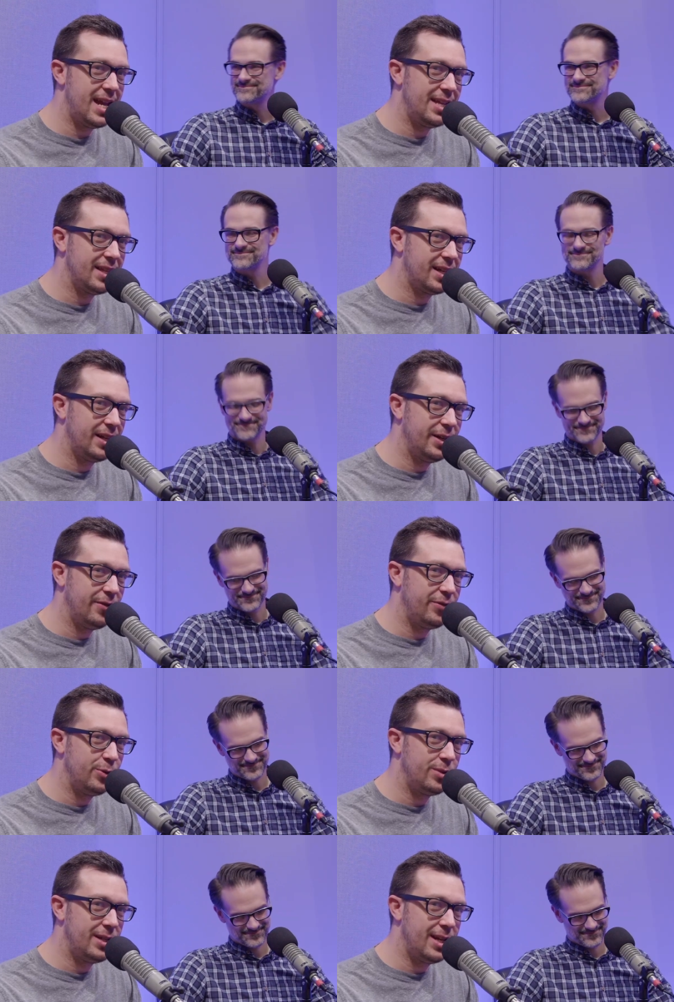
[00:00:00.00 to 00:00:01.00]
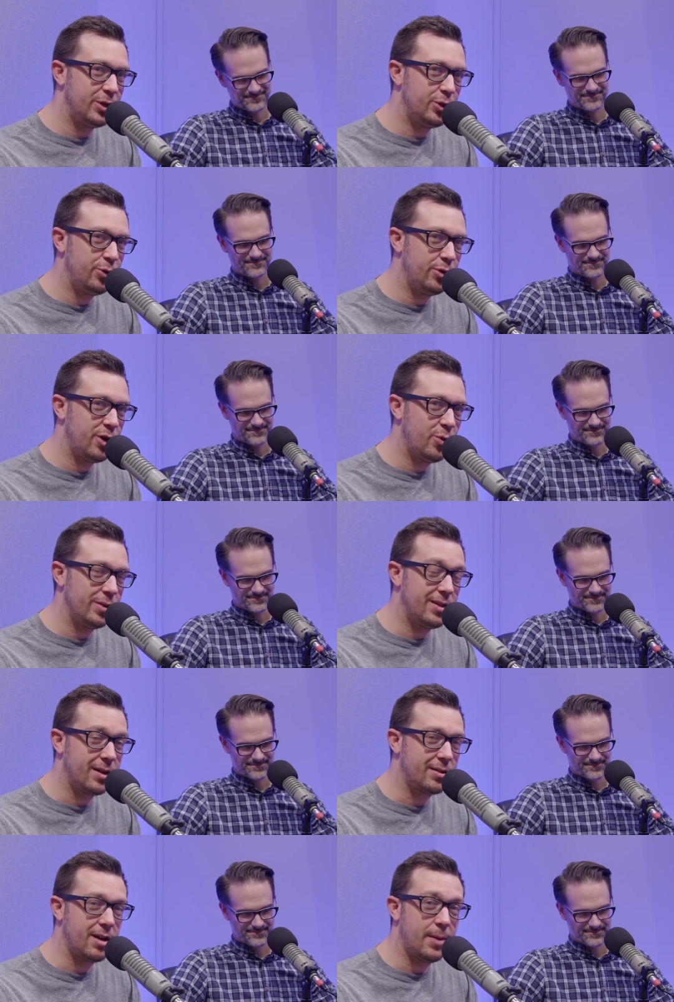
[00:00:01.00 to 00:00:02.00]
Speaker 1: in the Clearview Today studio with
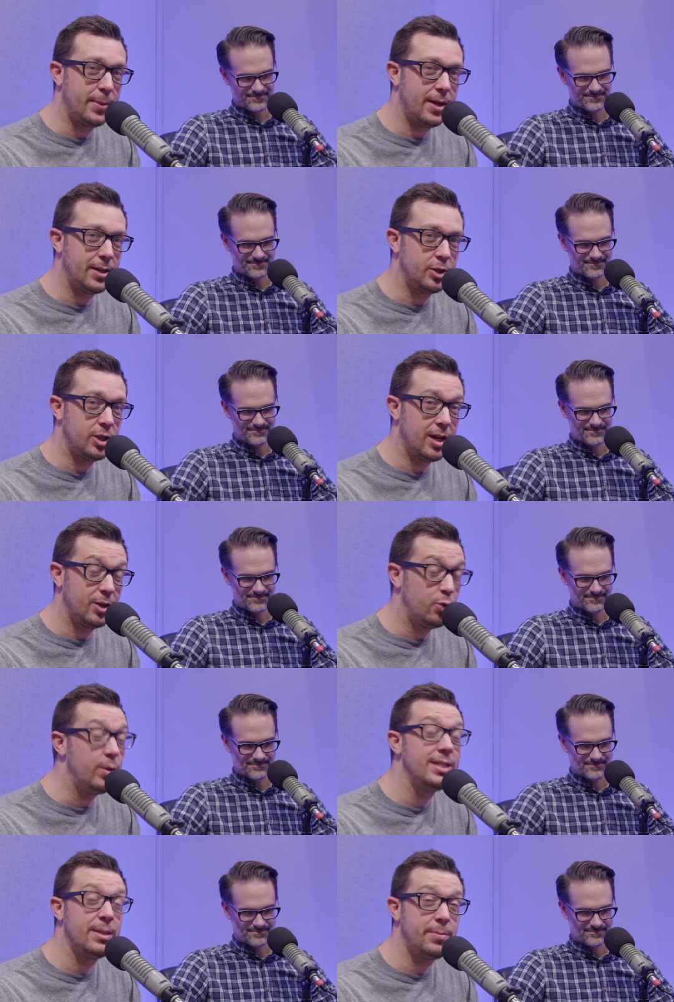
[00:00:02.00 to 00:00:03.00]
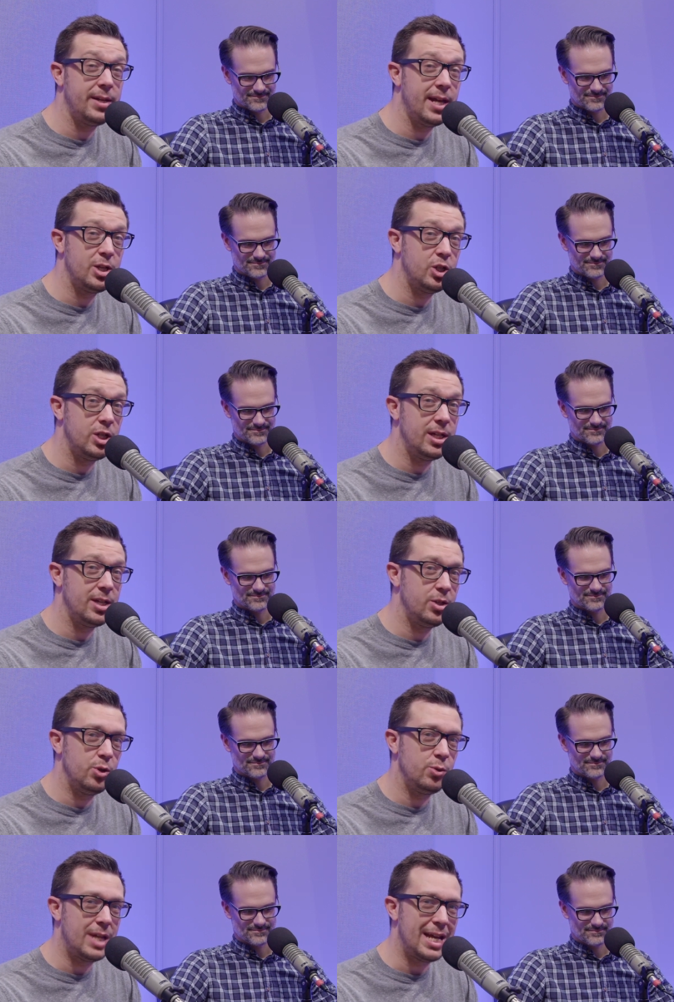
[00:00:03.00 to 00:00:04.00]
Dr. Abidan Shah, who is a PhD in
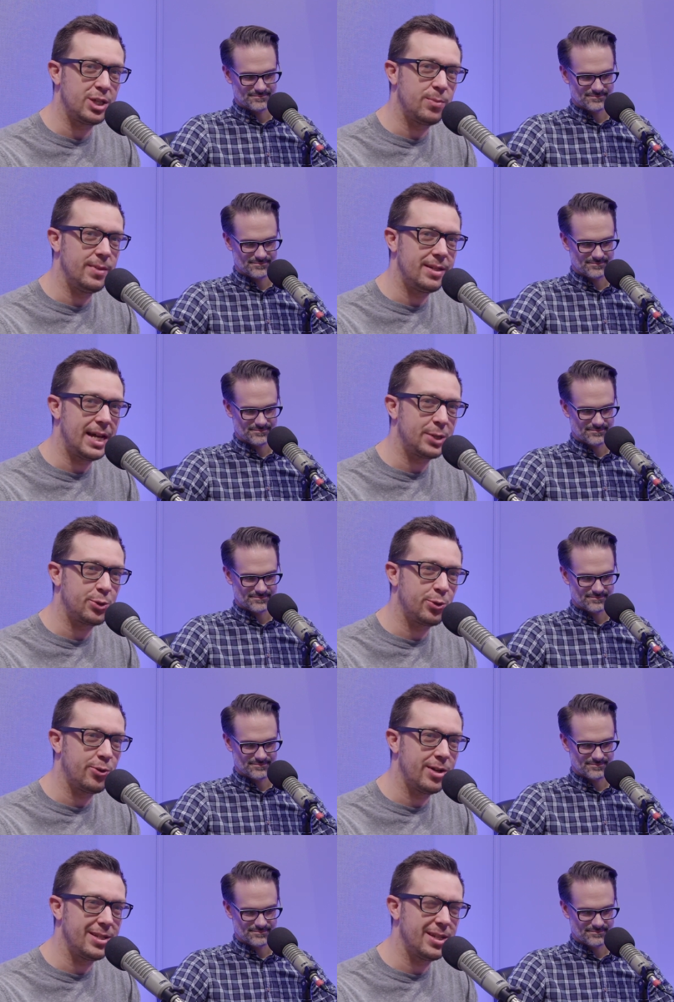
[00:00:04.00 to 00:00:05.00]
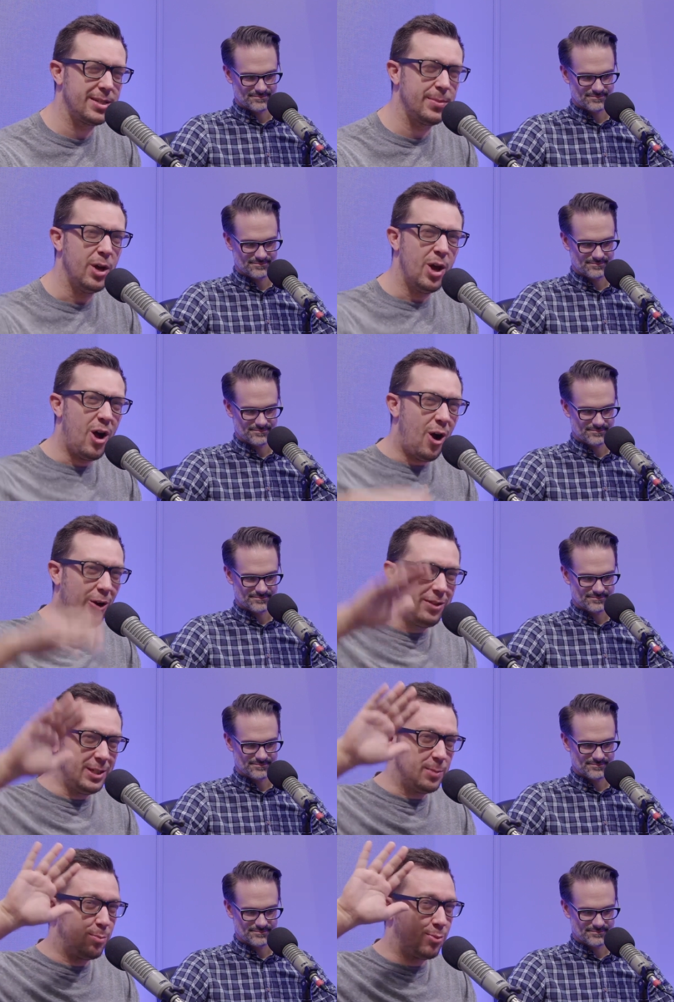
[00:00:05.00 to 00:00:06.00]
New Testament textual criticism. All
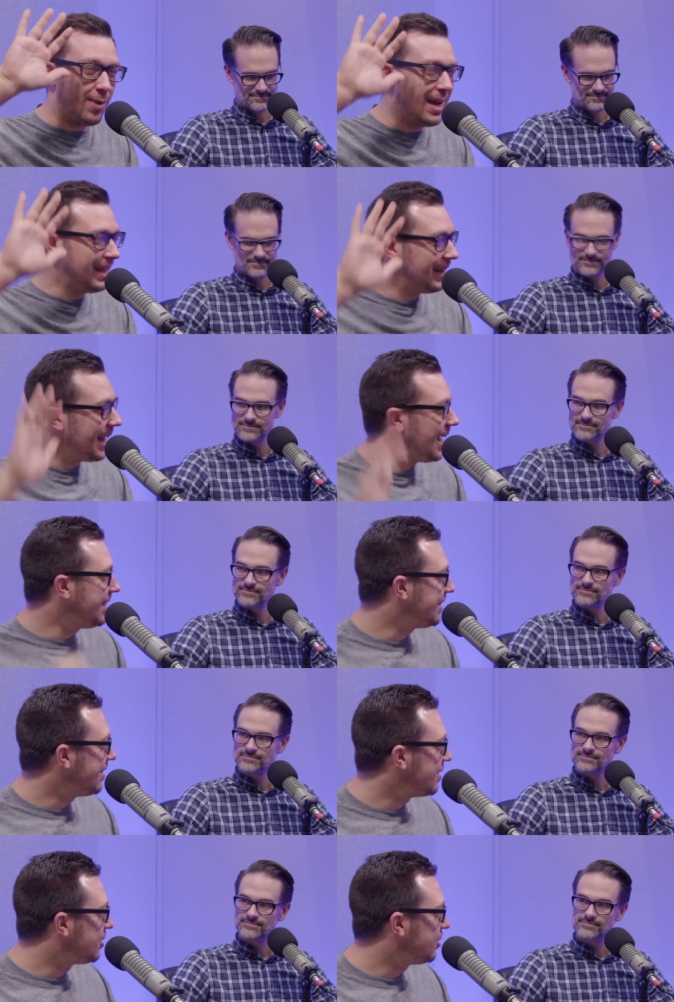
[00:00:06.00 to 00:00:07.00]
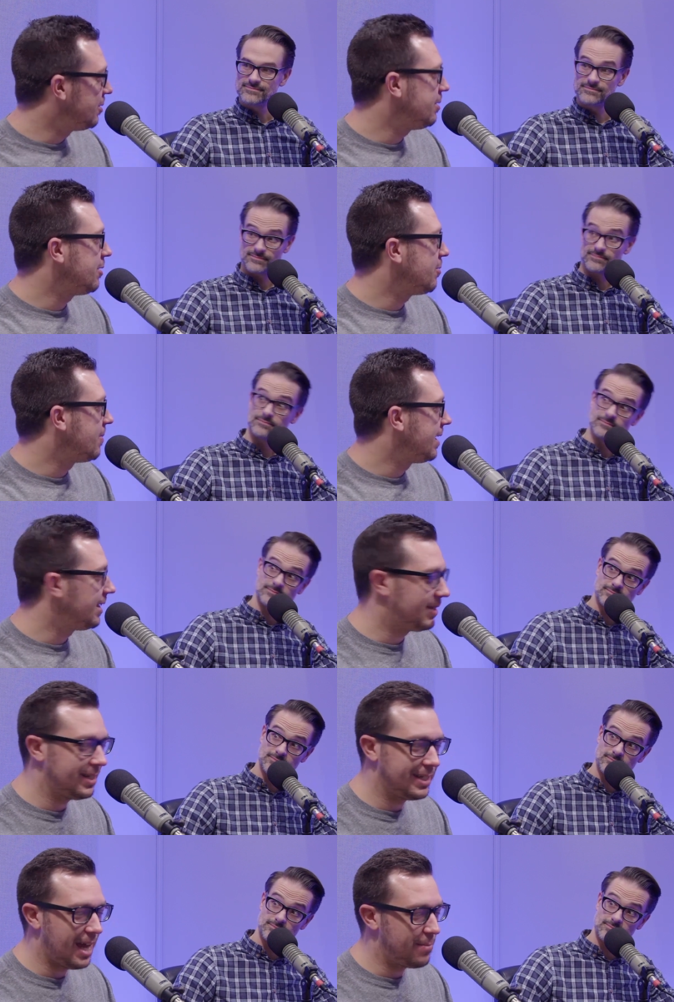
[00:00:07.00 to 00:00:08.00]
these bright lights in the studio, man, it's
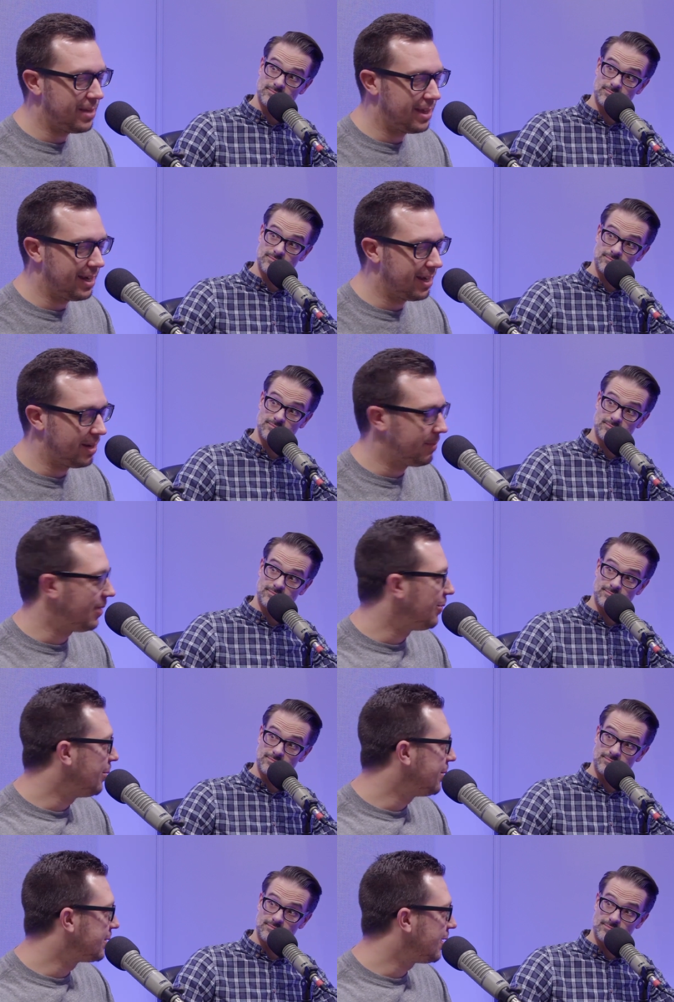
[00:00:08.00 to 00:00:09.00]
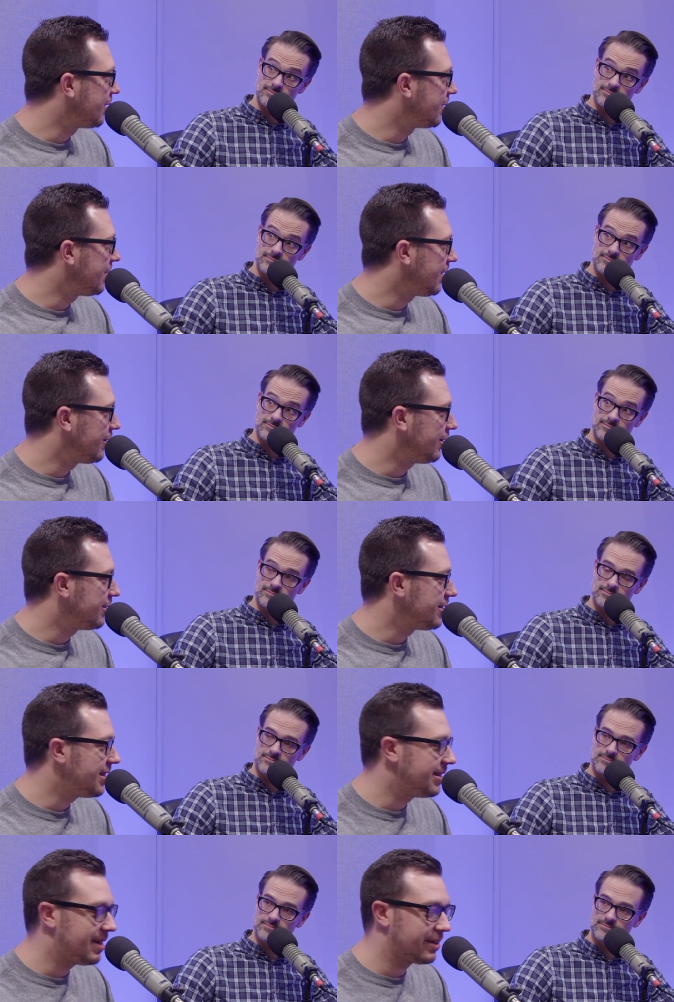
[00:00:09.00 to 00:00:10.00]
just got me thinking about what we were talking about earlier
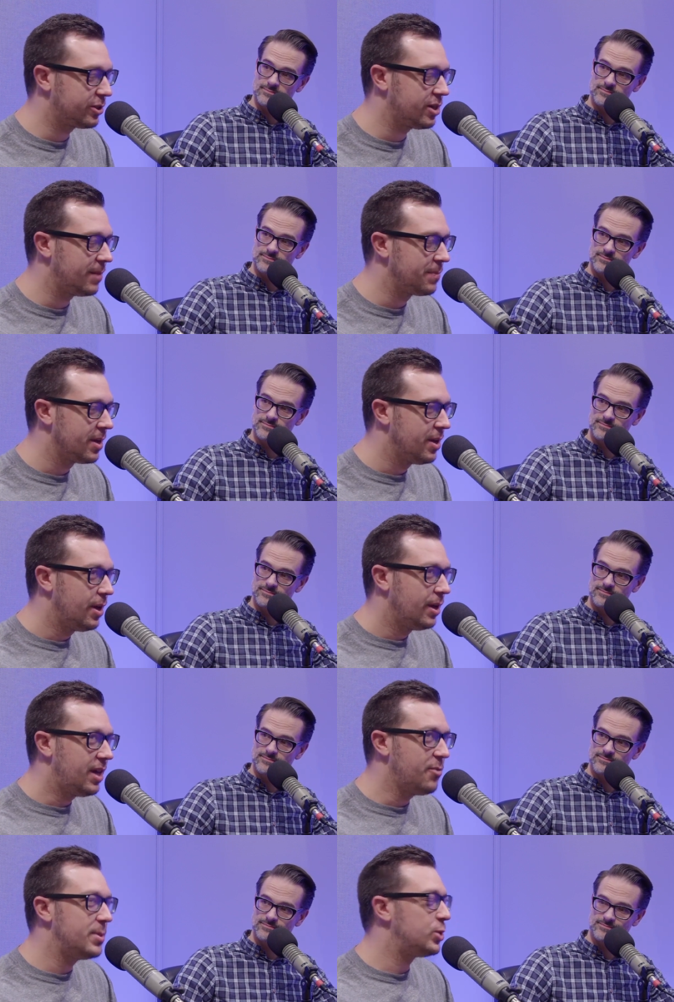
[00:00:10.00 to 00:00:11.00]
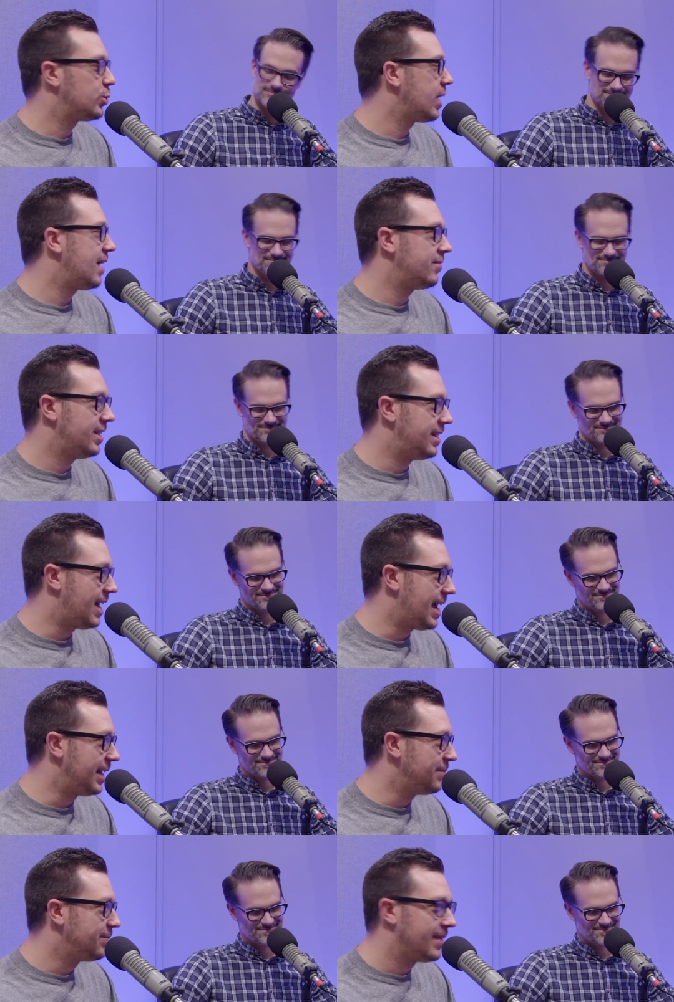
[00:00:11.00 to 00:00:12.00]
today. Dr. Shah, you ever been driving at
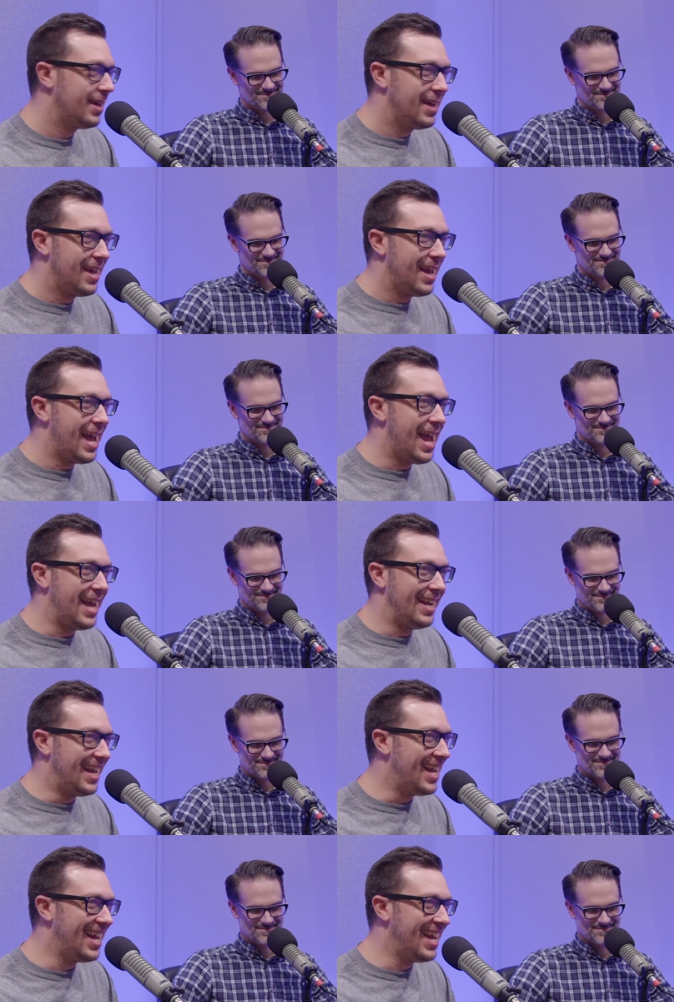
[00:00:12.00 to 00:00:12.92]
night? Yes. And,